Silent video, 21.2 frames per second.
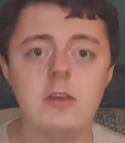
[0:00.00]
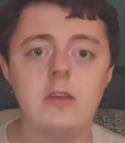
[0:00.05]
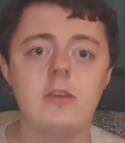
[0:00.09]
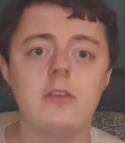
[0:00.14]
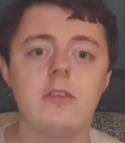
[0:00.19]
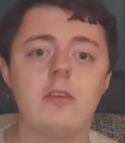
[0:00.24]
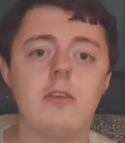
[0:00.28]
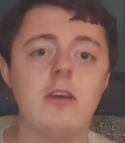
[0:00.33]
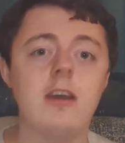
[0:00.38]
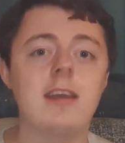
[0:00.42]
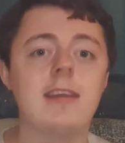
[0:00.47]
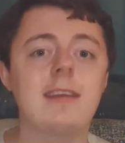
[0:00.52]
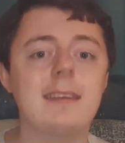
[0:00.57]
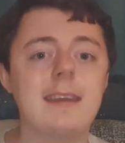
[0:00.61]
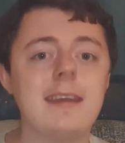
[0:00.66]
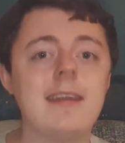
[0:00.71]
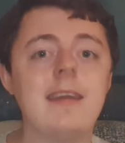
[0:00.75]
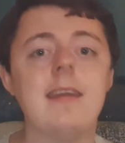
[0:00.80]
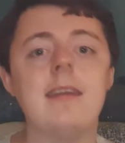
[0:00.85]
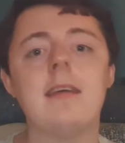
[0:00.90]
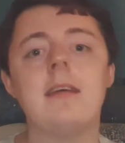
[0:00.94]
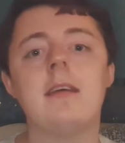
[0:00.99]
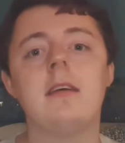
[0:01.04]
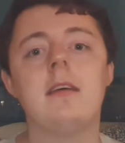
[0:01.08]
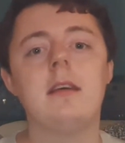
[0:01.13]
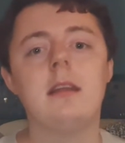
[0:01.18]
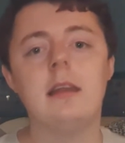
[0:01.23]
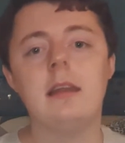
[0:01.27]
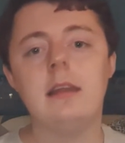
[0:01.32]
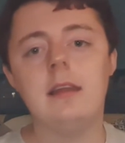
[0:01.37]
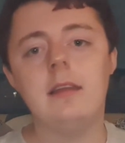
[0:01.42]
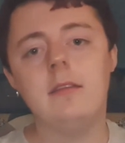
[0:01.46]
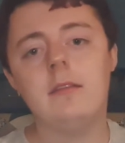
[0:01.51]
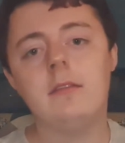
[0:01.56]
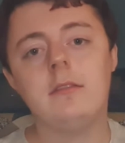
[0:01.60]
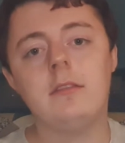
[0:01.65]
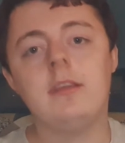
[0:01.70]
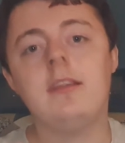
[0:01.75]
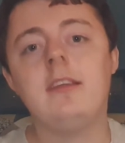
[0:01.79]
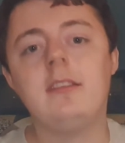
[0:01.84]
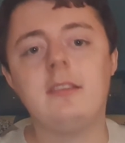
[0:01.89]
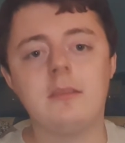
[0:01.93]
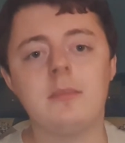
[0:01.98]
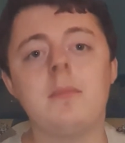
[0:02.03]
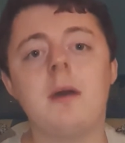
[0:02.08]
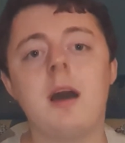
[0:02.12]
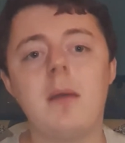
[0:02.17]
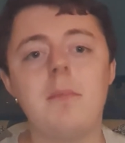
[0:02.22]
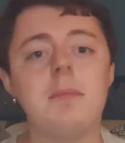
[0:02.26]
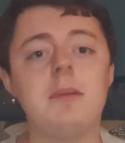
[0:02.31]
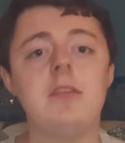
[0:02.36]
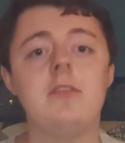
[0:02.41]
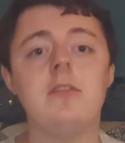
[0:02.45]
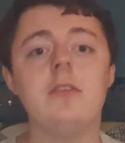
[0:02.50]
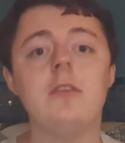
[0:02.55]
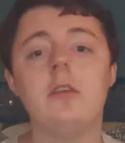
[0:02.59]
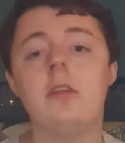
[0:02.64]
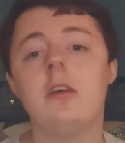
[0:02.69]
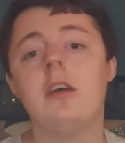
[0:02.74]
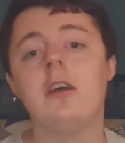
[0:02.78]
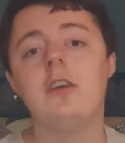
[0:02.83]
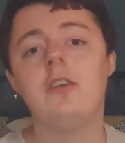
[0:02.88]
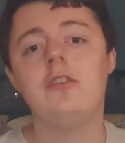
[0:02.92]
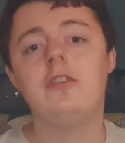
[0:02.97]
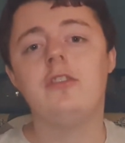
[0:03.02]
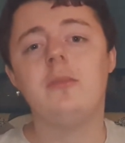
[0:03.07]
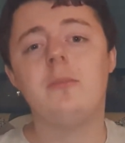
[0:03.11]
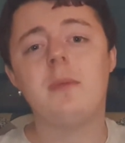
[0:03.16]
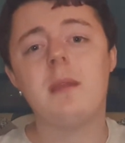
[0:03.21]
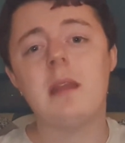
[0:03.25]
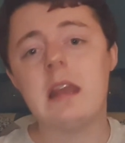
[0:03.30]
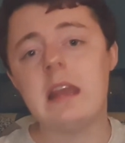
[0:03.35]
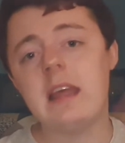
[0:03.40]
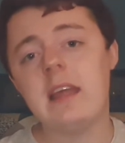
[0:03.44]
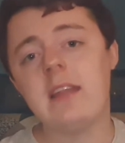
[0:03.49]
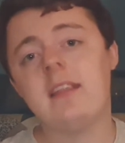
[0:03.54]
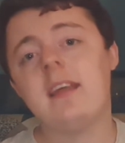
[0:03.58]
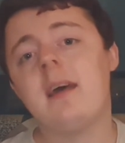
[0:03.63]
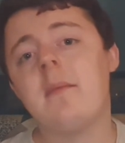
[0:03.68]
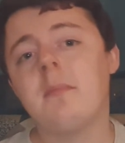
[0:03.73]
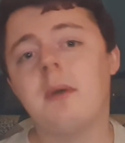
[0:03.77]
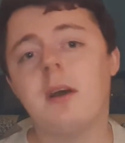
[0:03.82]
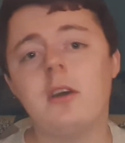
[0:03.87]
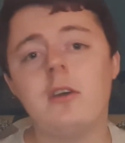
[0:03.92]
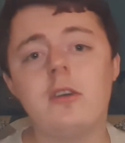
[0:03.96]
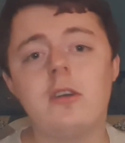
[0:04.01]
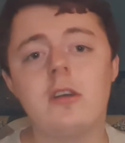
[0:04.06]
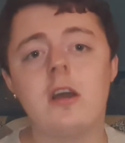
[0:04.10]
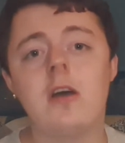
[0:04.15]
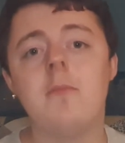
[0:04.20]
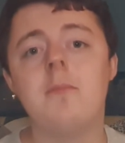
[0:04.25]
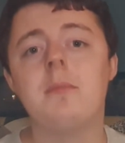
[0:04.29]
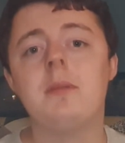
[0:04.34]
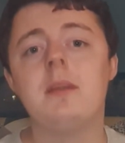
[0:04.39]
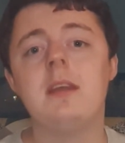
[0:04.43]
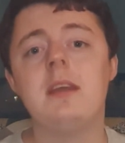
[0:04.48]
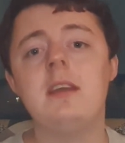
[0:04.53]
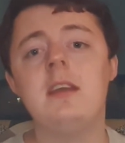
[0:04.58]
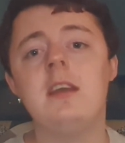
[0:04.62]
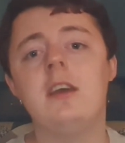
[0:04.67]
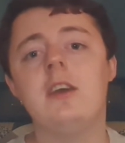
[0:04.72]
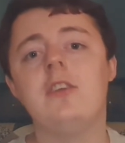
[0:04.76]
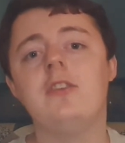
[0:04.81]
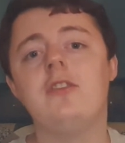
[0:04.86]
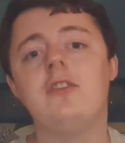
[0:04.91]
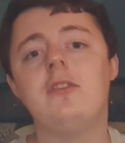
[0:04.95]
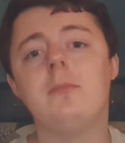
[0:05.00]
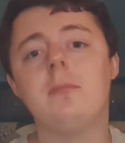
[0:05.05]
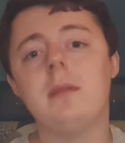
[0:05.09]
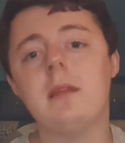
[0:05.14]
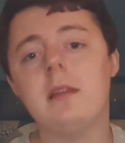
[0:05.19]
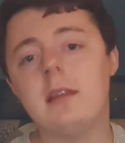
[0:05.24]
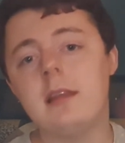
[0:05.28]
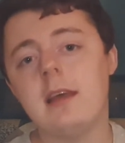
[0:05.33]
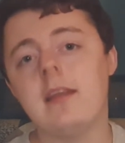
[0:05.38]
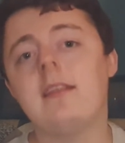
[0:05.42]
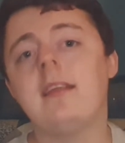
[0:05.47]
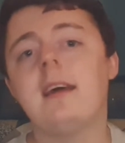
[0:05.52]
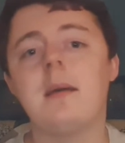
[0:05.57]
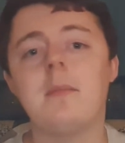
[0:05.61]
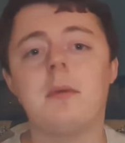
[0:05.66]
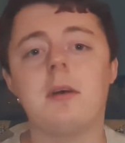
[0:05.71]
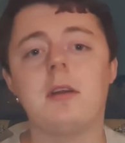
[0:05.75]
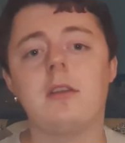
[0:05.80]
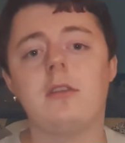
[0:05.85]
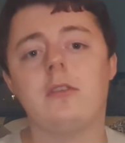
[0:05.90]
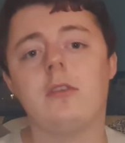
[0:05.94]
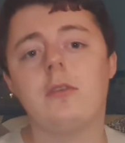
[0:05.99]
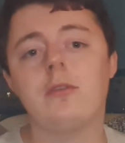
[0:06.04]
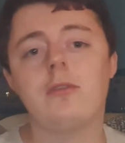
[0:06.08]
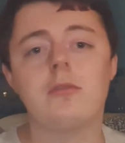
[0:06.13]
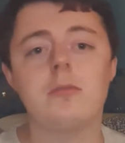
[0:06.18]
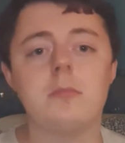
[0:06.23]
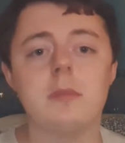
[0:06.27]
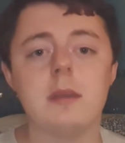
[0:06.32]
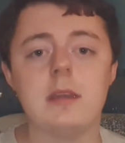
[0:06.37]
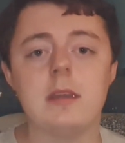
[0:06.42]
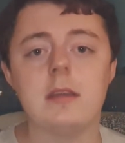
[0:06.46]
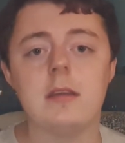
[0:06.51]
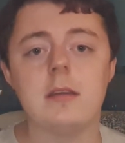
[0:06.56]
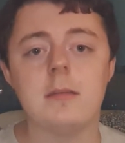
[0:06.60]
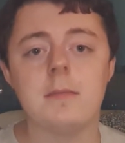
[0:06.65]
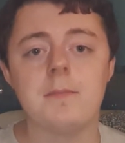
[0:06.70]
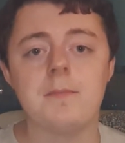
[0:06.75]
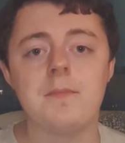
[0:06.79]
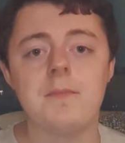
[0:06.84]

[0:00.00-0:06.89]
So again, this is my opinion. She's been let down by her company. She's been let down by the social media.